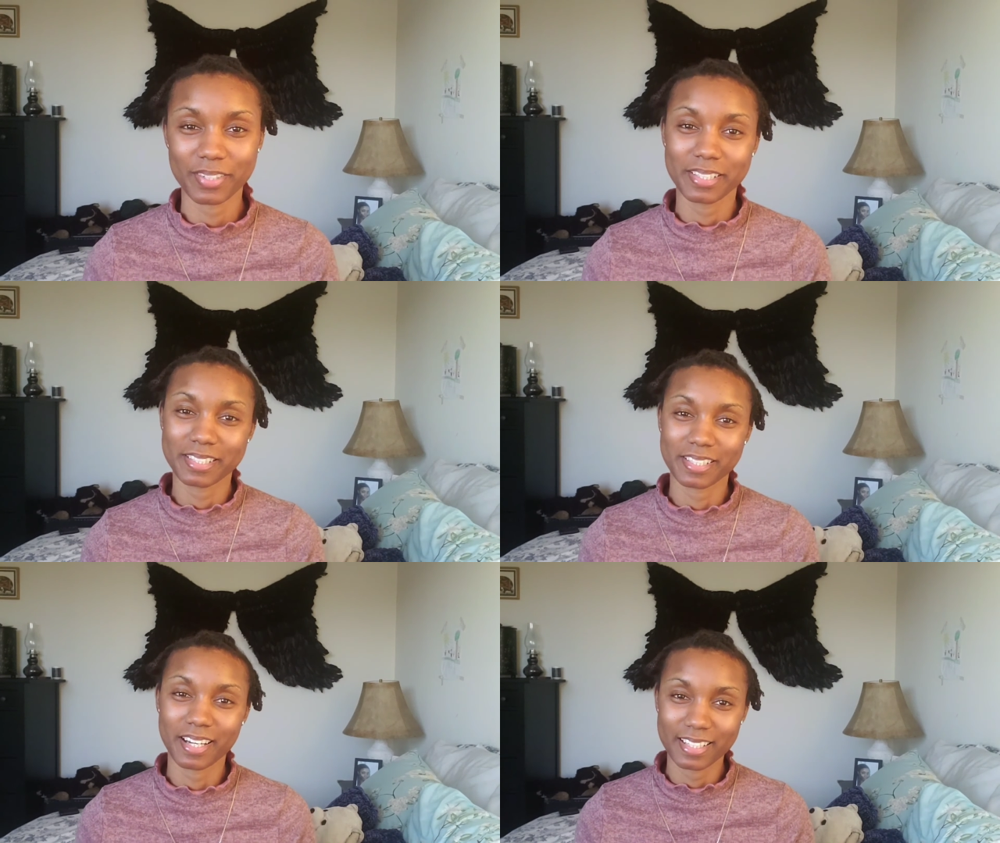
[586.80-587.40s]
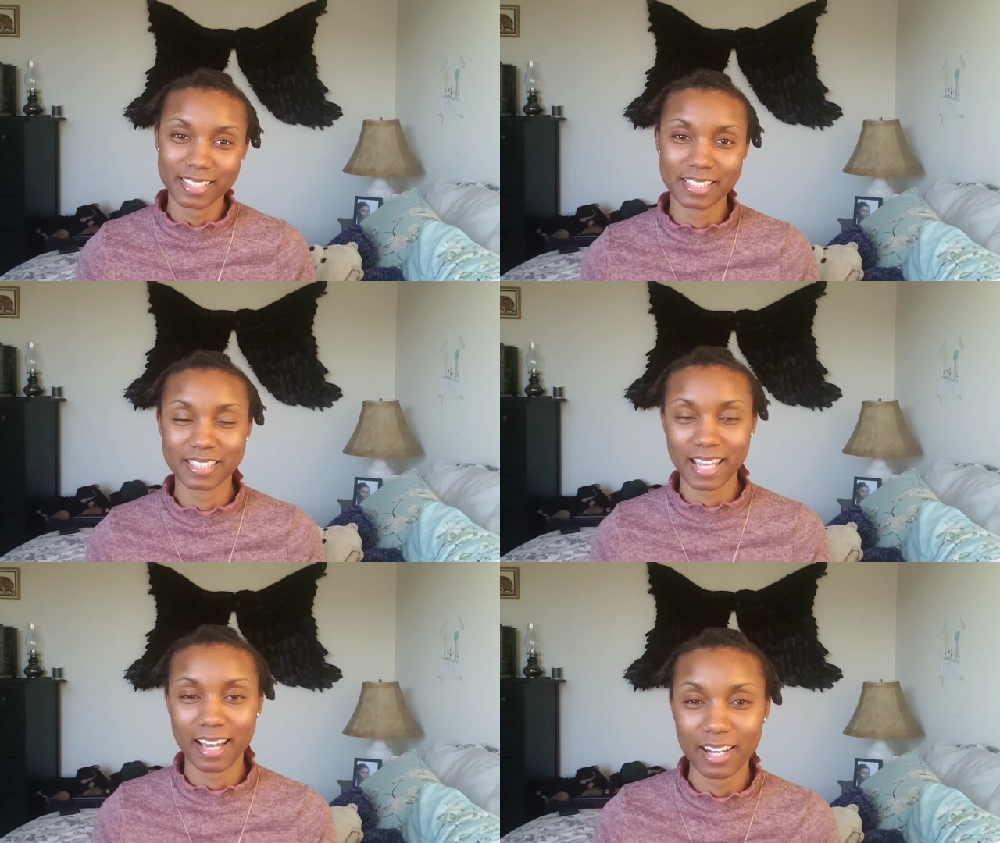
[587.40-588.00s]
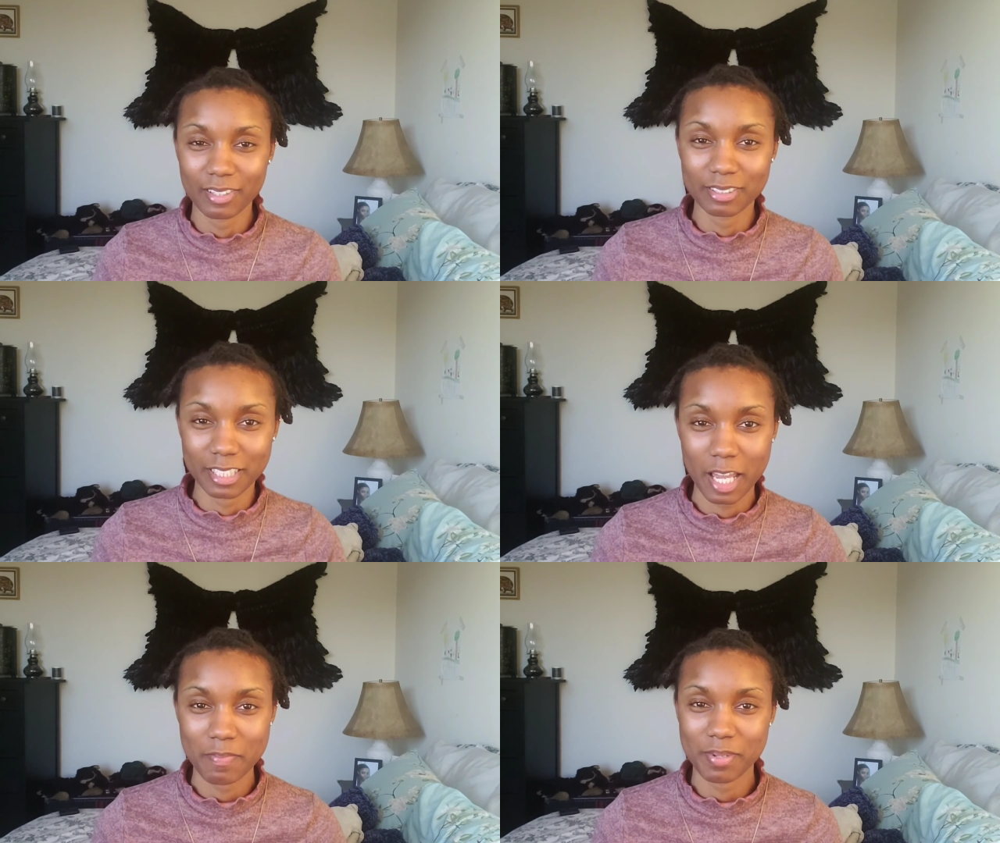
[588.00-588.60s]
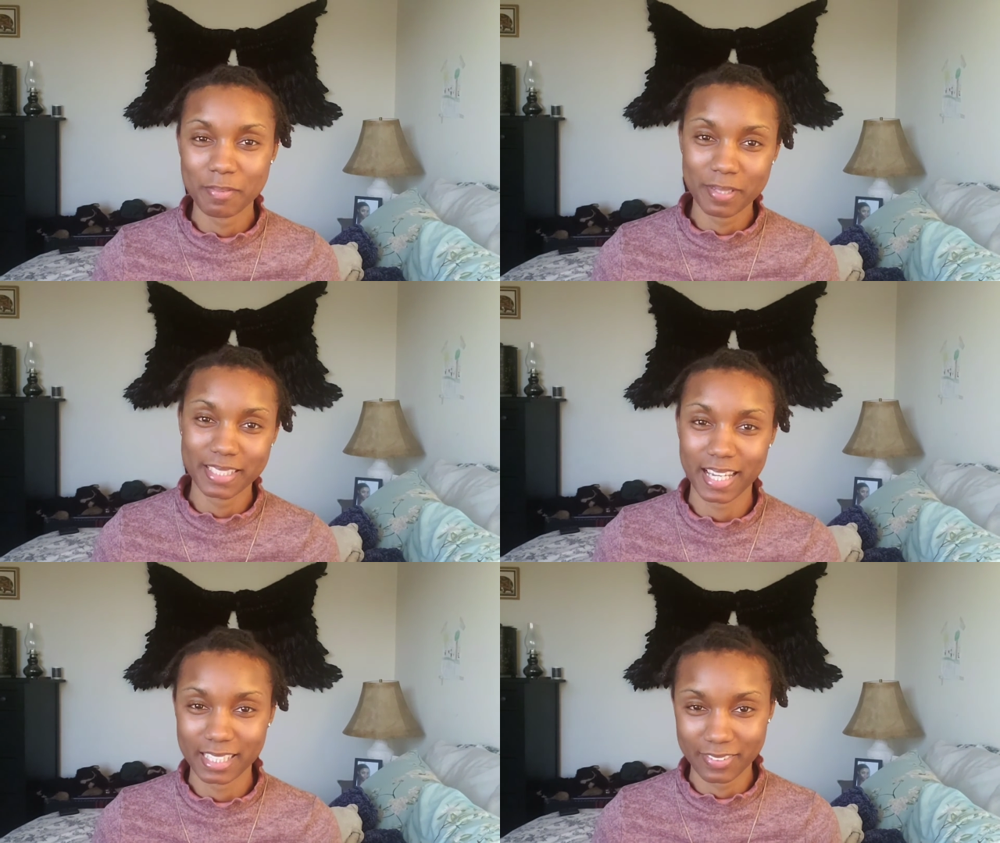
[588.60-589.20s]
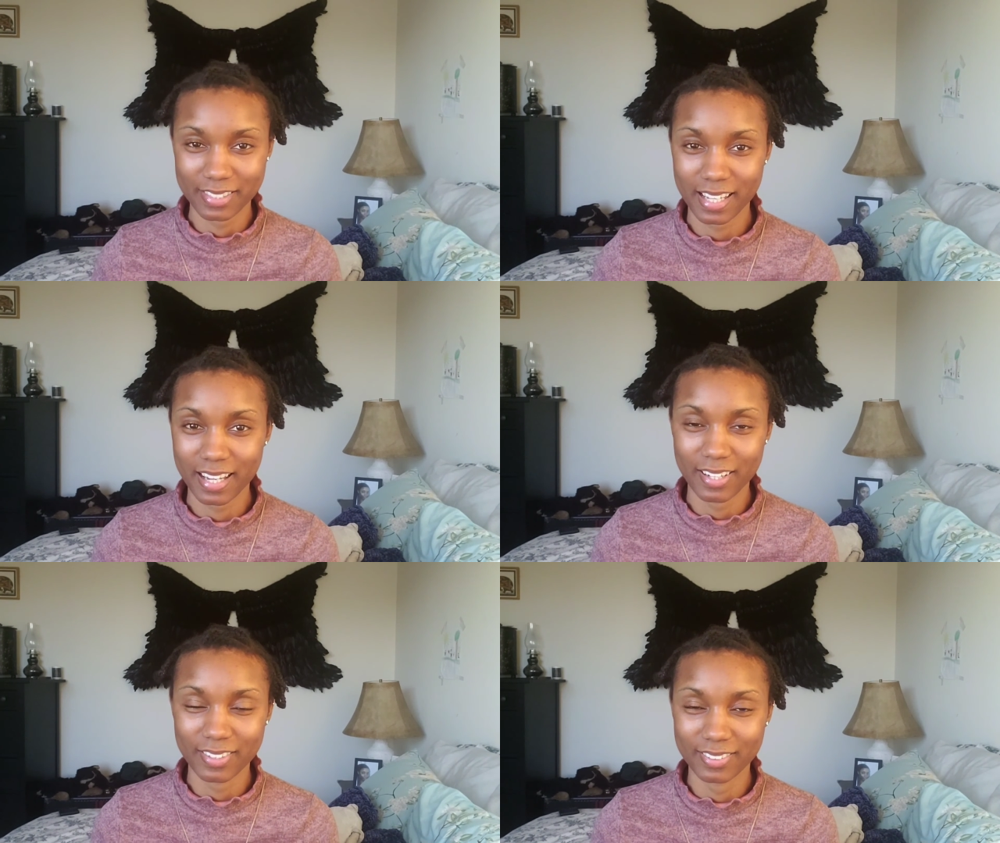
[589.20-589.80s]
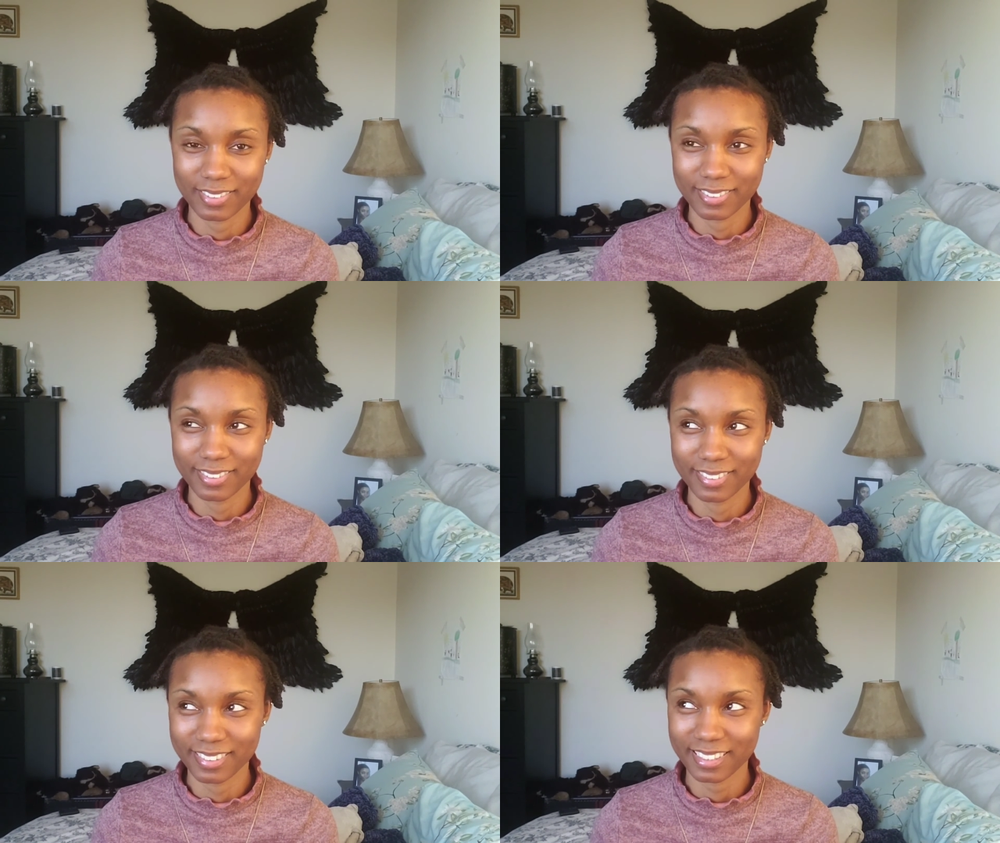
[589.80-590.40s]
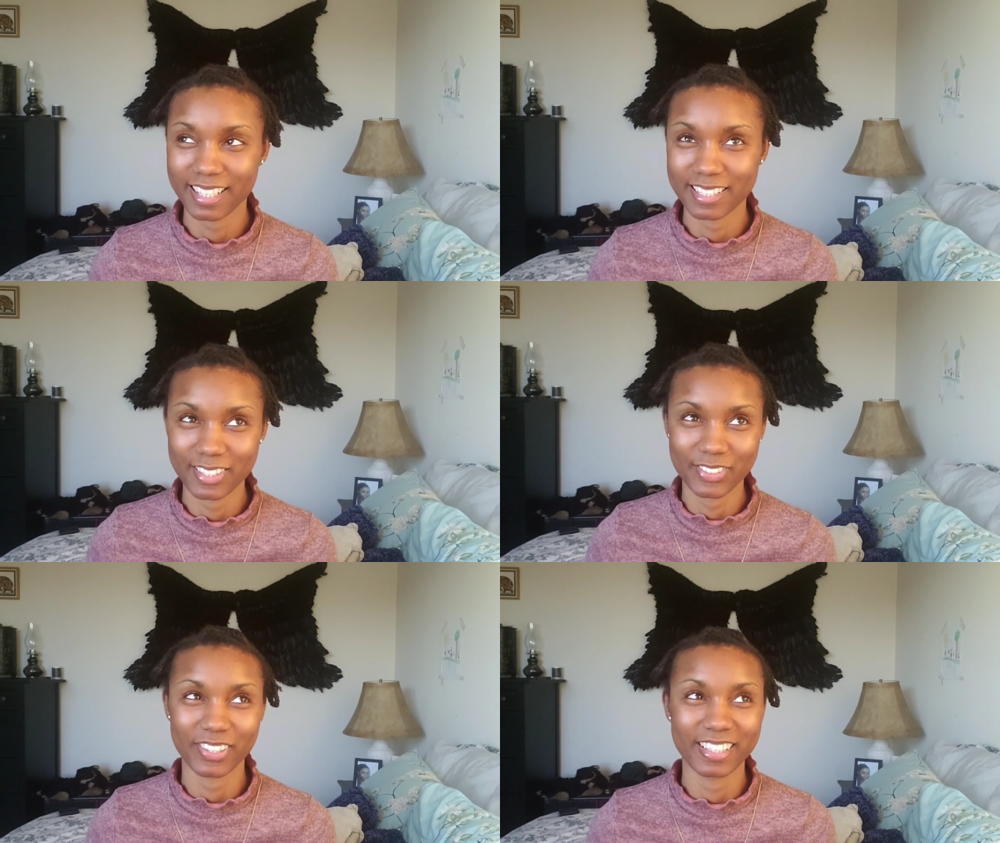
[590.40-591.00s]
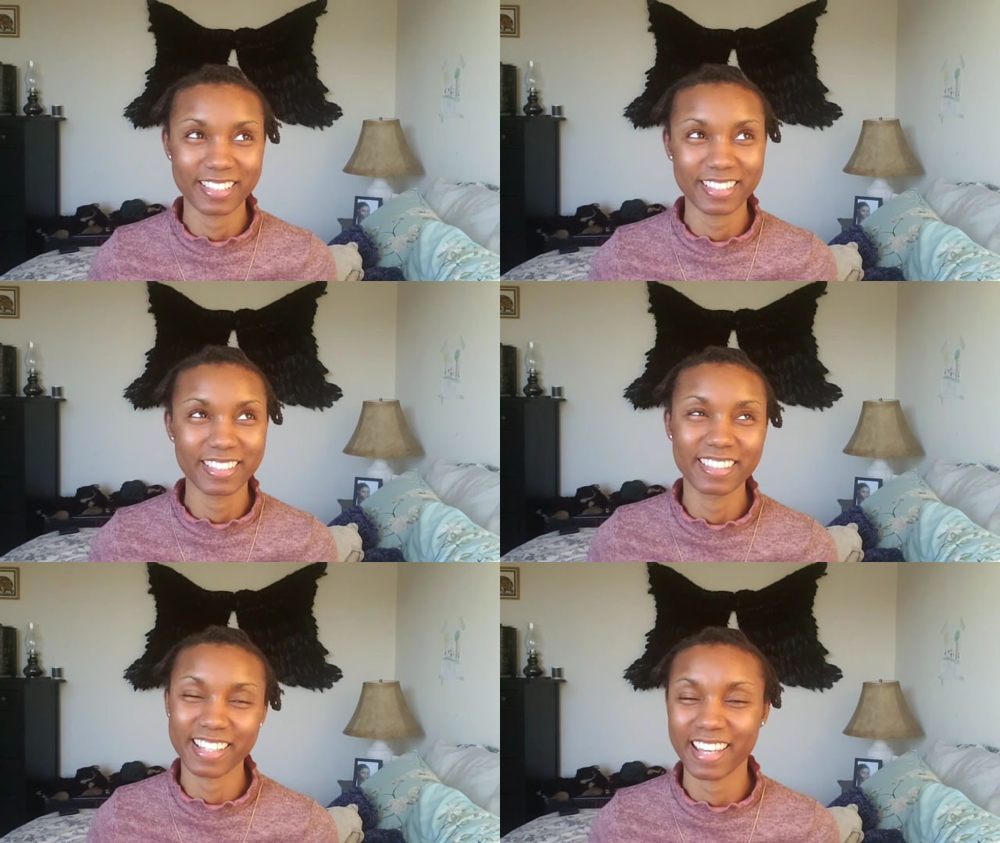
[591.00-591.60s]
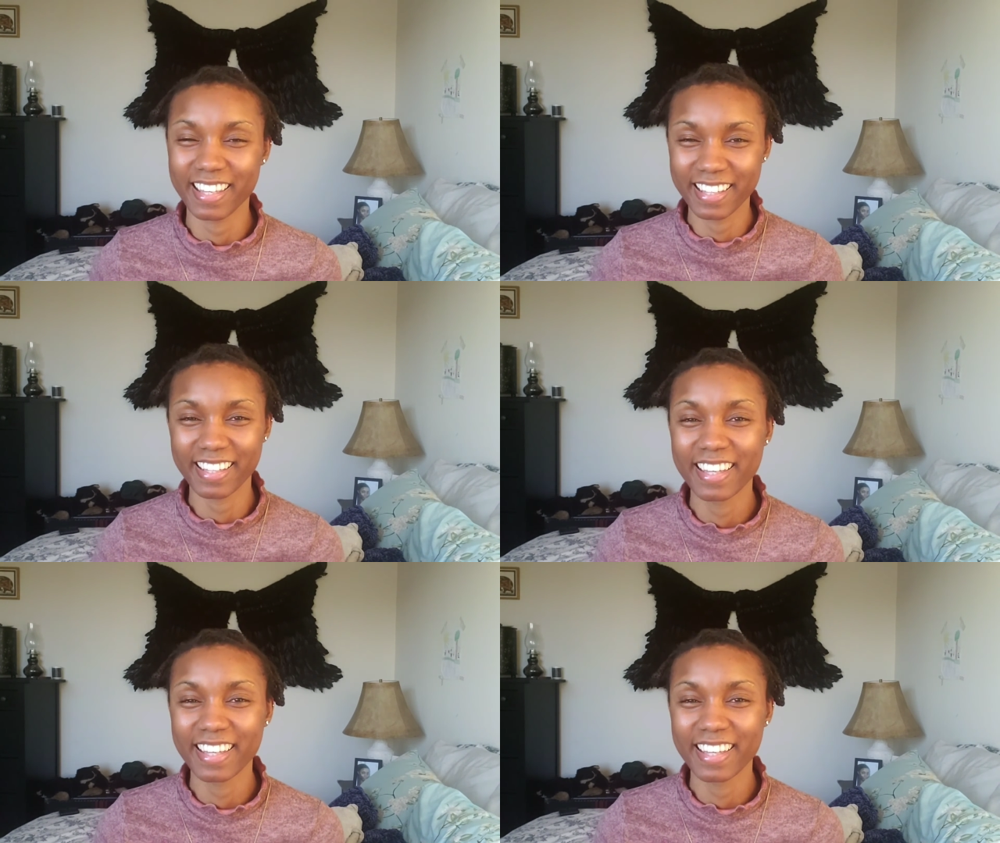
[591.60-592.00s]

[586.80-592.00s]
Renaissance style type of protective style. That's a twice. Okay.